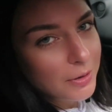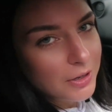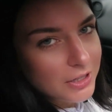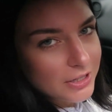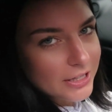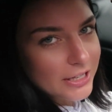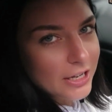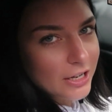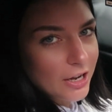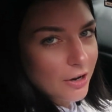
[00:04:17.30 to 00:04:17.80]

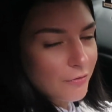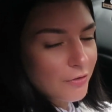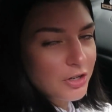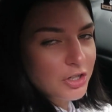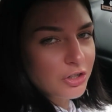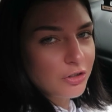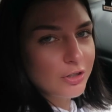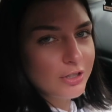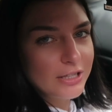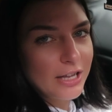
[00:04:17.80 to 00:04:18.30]
because the
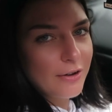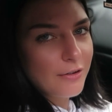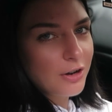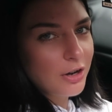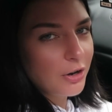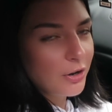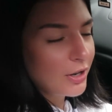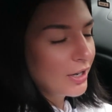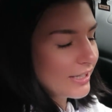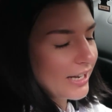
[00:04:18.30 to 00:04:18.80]
original
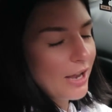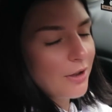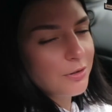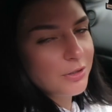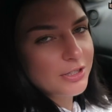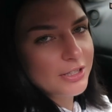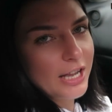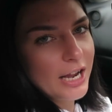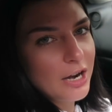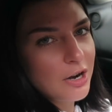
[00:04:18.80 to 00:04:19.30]
stereo
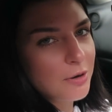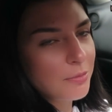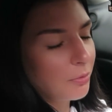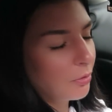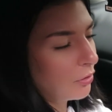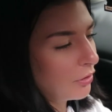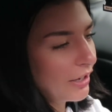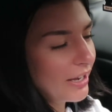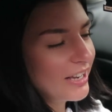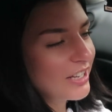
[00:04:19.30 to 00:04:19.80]
sounds
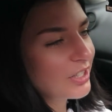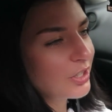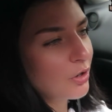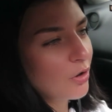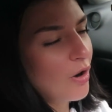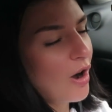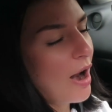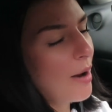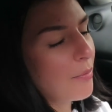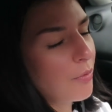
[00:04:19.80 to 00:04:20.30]
terrible, is
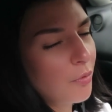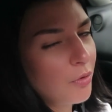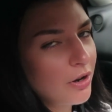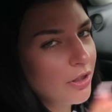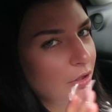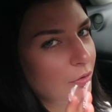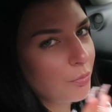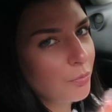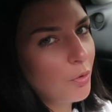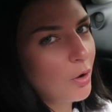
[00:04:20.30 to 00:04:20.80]
crap.
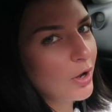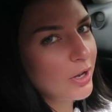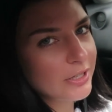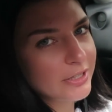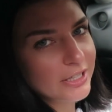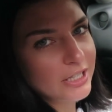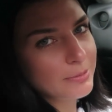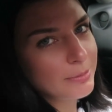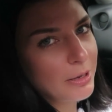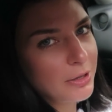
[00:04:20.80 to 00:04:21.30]
One of the
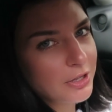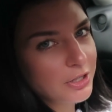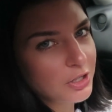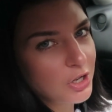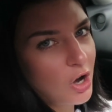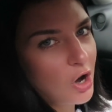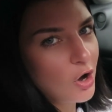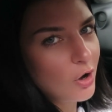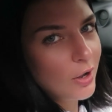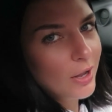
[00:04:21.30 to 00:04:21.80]
worst things about this
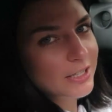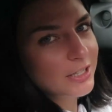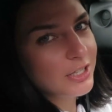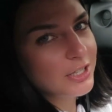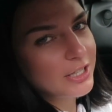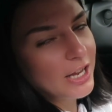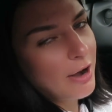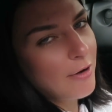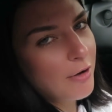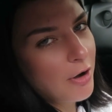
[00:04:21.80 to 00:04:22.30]
car is the
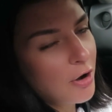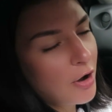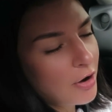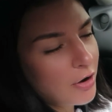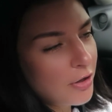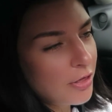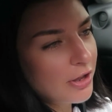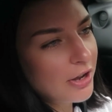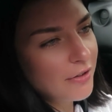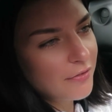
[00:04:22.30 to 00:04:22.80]
stereo.
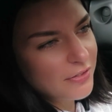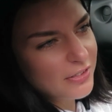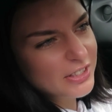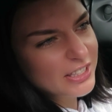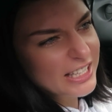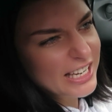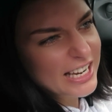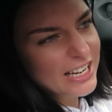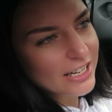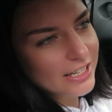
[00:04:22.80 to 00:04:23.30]
I don't think I've
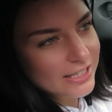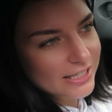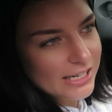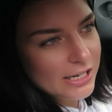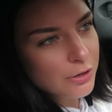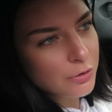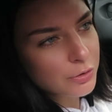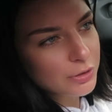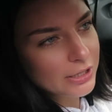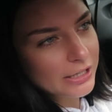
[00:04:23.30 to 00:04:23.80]
seen a
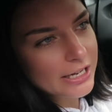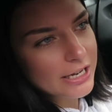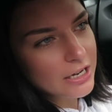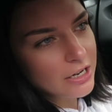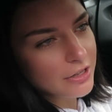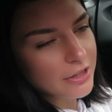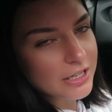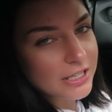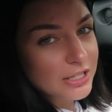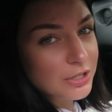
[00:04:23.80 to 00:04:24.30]
single
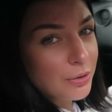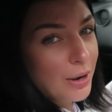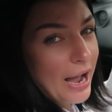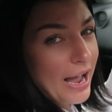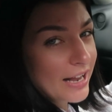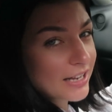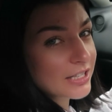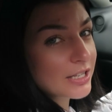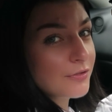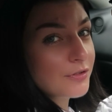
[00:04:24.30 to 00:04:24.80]
Celica that still
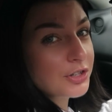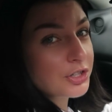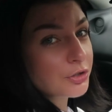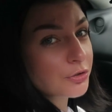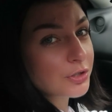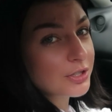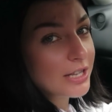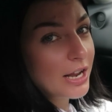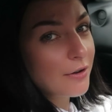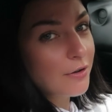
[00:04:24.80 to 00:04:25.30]
has the
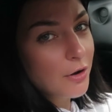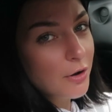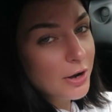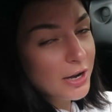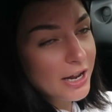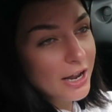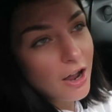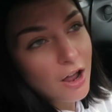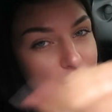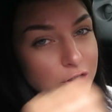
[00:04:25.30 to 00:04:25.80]
original stereo
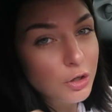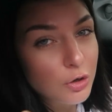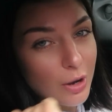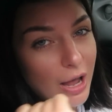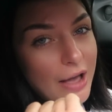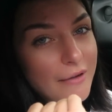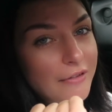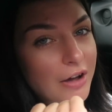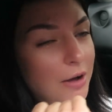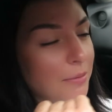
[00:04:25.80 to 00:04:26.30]
in it. I
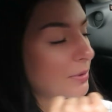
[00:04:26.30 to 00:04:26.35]
do have it